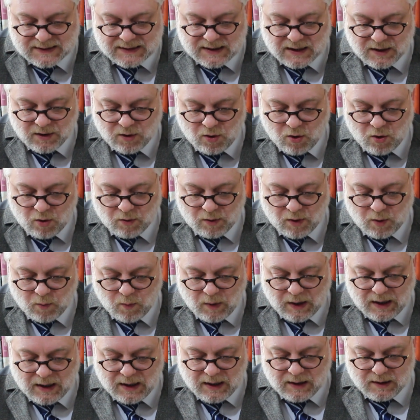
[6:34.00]
An aura.
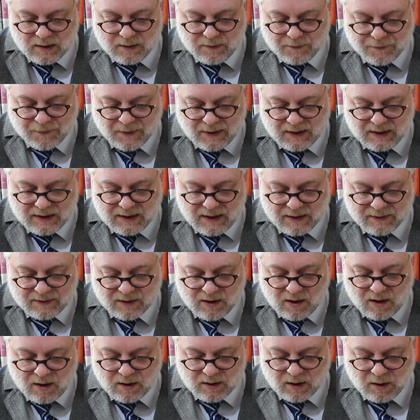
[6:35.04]
While friendly
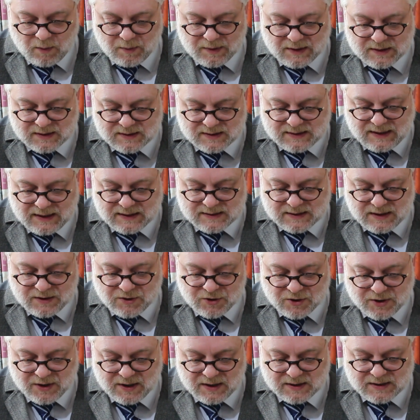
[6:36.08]
Deathguard are within 6
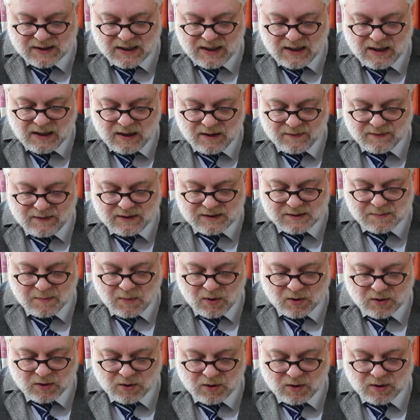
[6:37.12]
inches of this
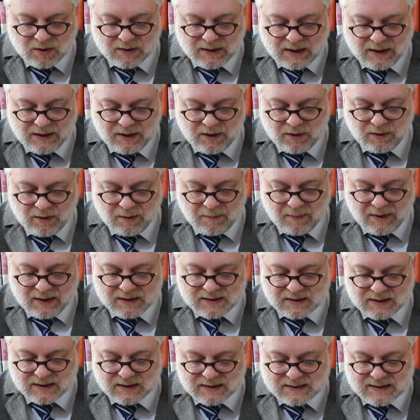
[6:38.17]
model, that unit
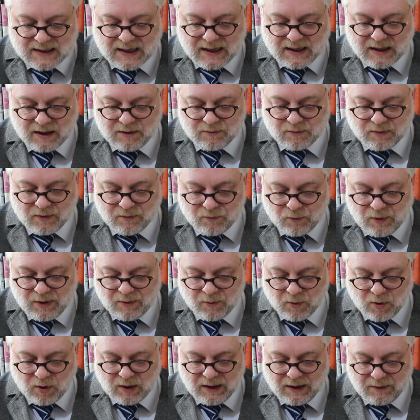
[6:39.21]
makes an attack and
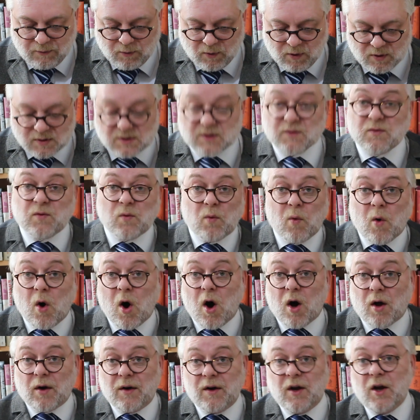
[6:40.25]
reroll hit rolls of
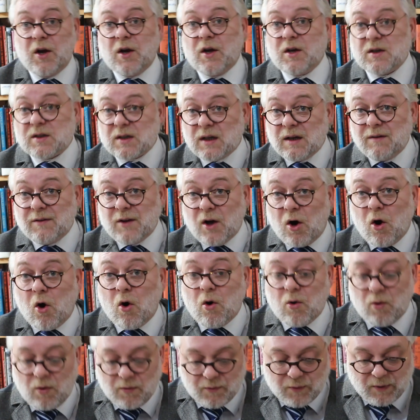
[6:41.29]
1. So given the
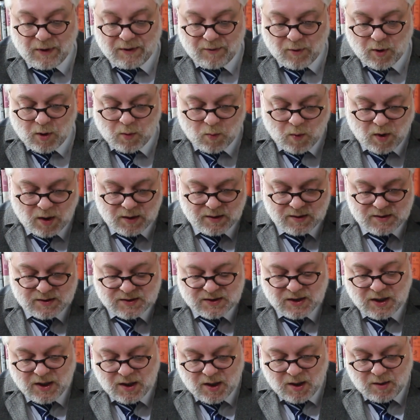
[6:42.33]
aura of reroll
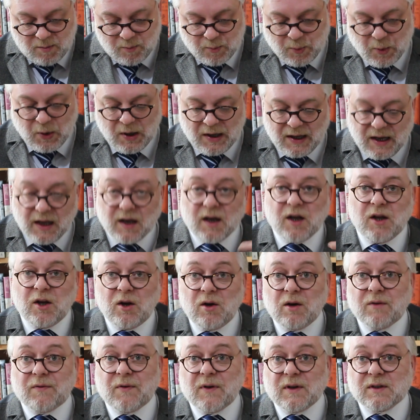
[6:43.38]
1s, brilliant
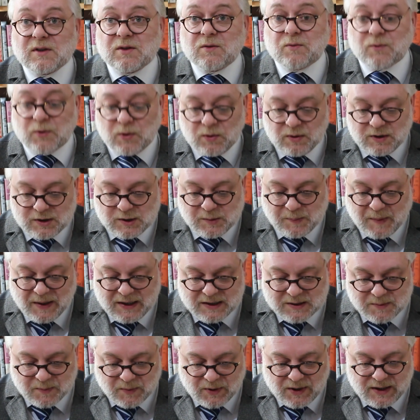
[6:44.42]
universal rule that
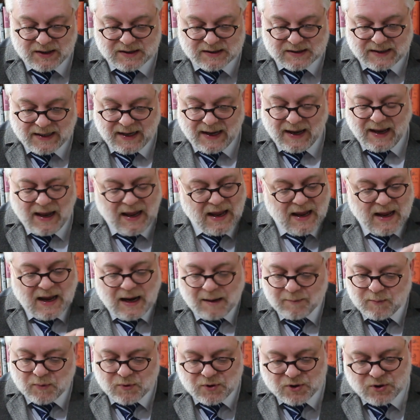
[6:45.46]
Space Marines get.
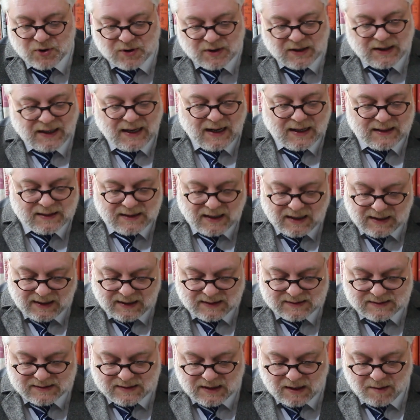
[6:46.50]
I'm not sure that he had that
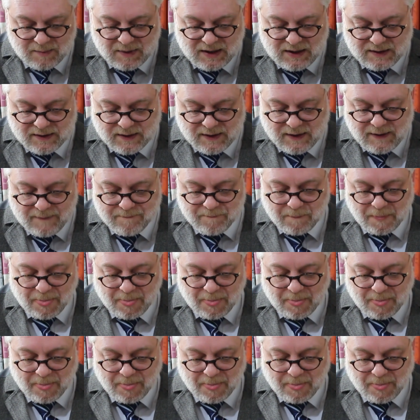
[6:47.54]
last time either.